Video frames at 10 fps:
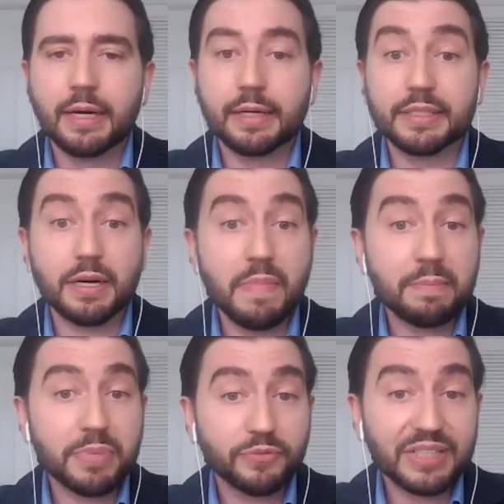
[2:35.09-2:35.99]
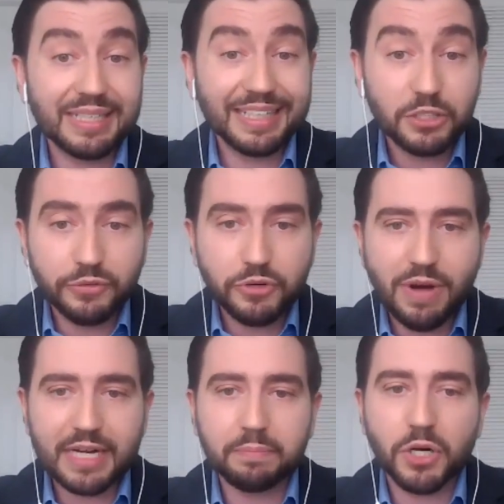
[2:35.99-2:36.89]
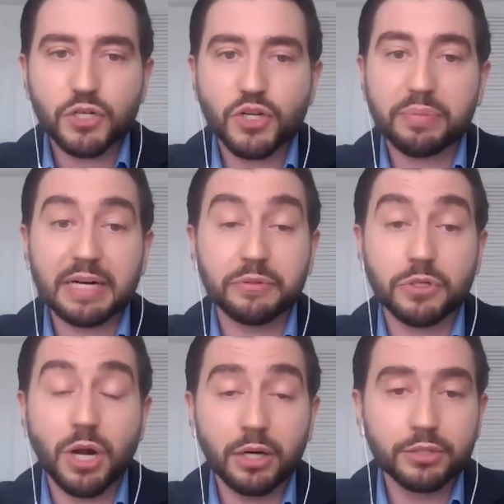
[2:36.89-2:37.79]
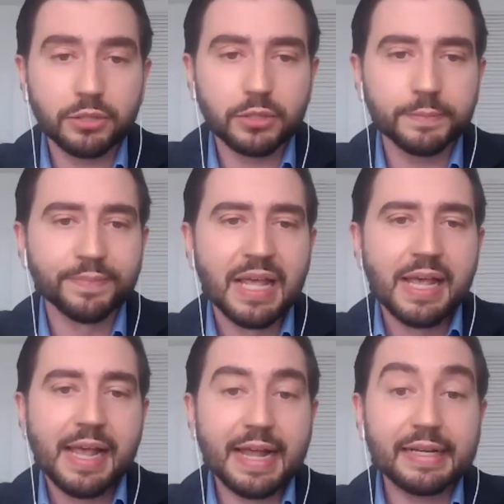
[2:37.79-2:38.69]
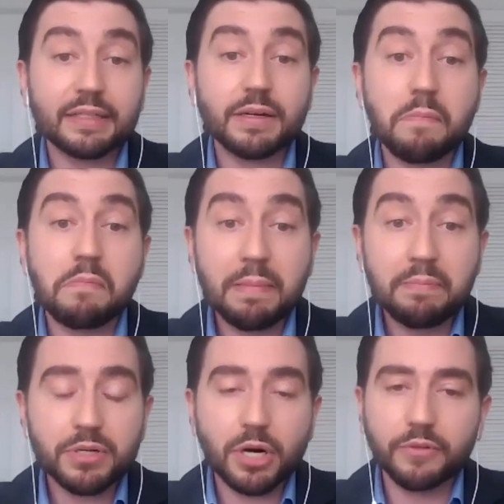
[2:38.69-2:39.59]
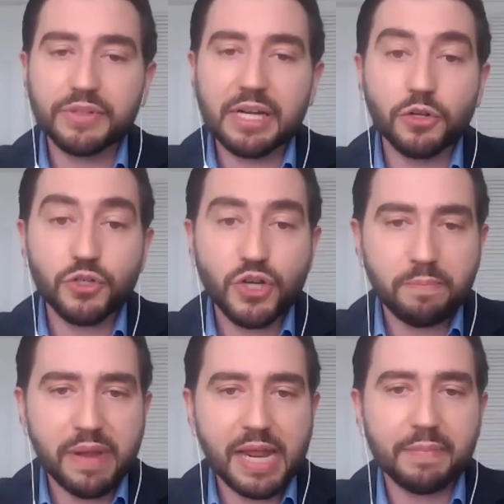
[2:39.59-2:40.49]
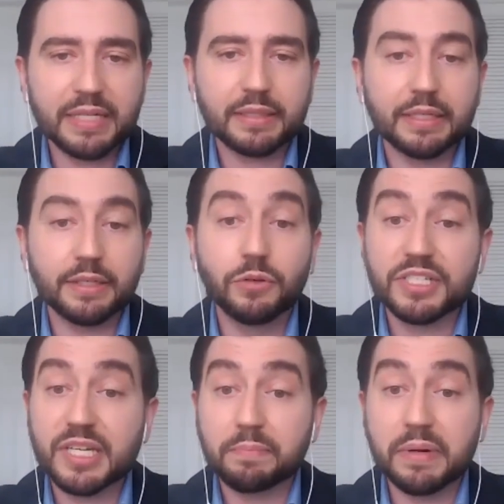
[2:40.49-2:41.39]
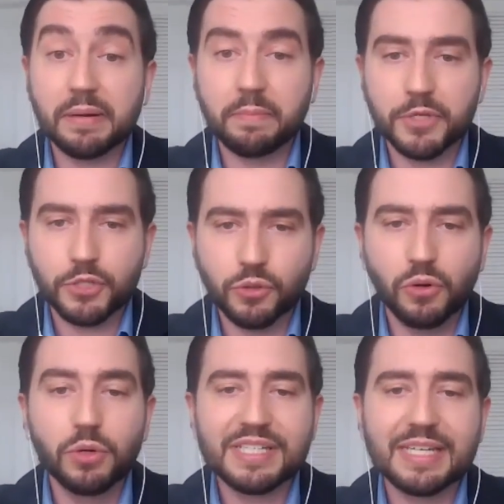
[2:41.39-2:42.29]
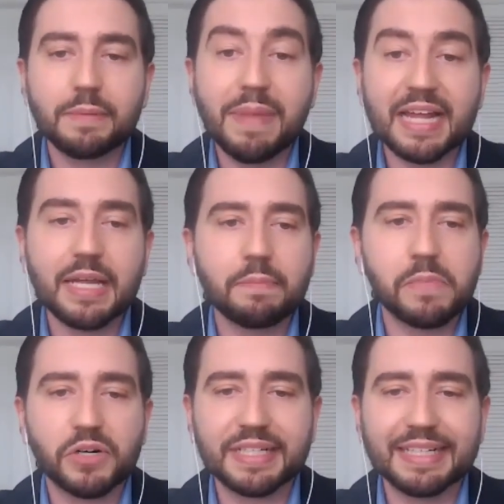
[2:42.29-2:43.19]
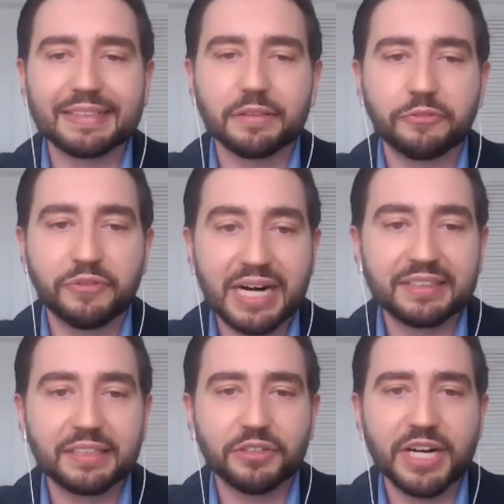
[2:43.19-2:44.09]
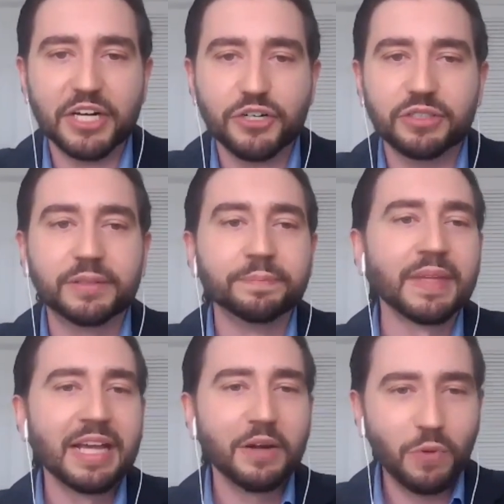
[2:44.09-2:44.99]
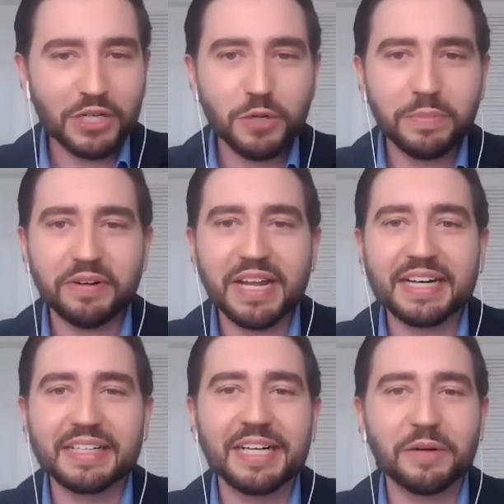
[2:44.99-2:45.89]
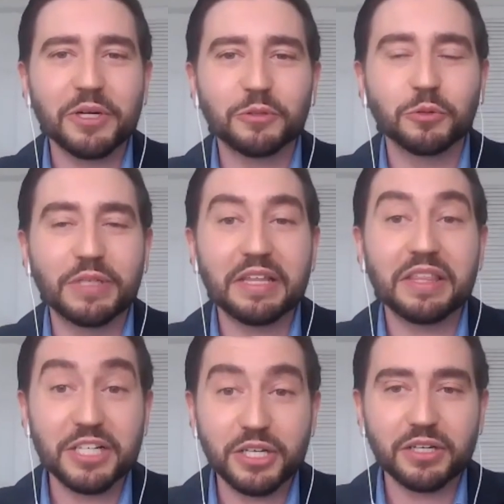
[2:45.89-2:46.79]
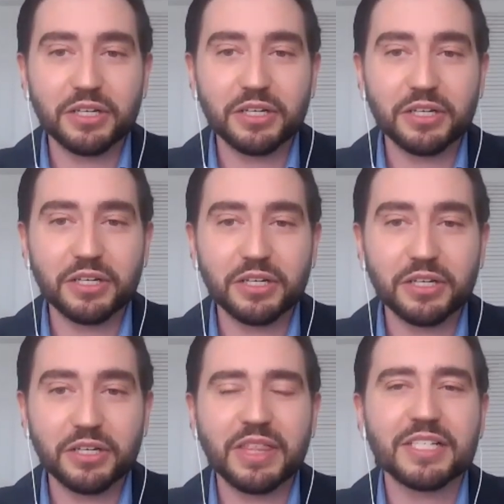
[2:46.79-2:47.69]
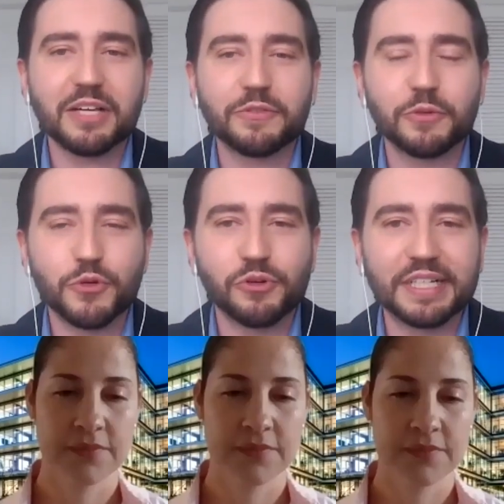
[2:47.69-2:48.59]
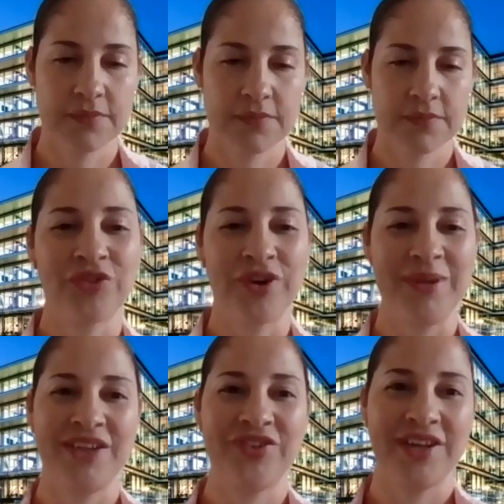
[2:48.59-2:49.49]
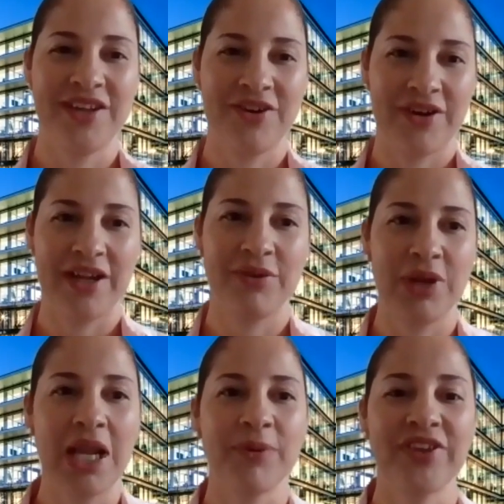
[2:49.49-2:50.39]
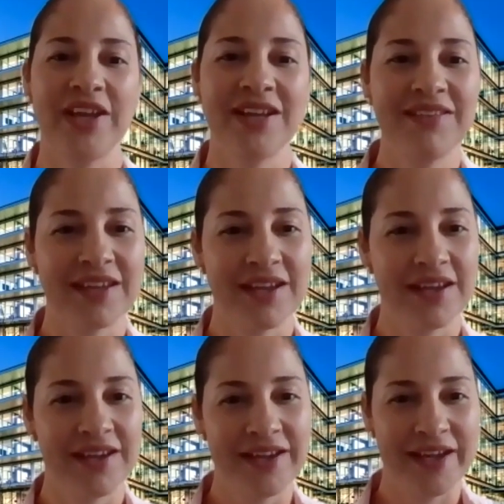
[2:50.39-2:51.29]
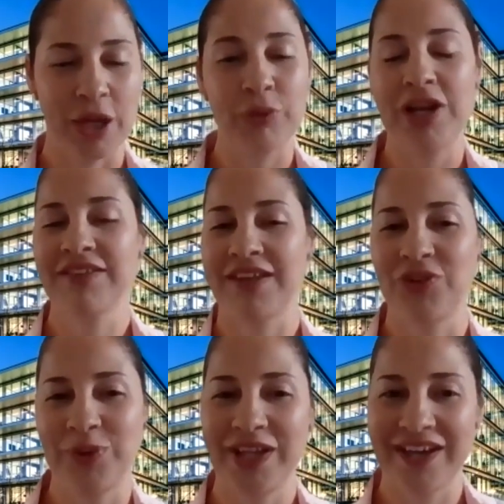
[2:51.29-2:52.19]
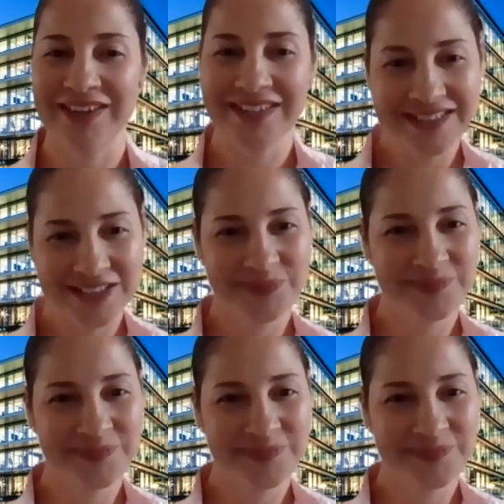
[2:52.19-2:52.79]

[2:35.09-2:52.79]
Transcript: Uh, they're a member of the letter of credit blockchain platform Contour, and they're a member of the on chain payment in wholesale, so wholesale banking market, Fnality International. Welcome, Mariana. How are you today? Thanks. Uh, thanks uh, for Thank you much for the invitation, Guido. I really appreciate it, uh, and I'm really excited to be here.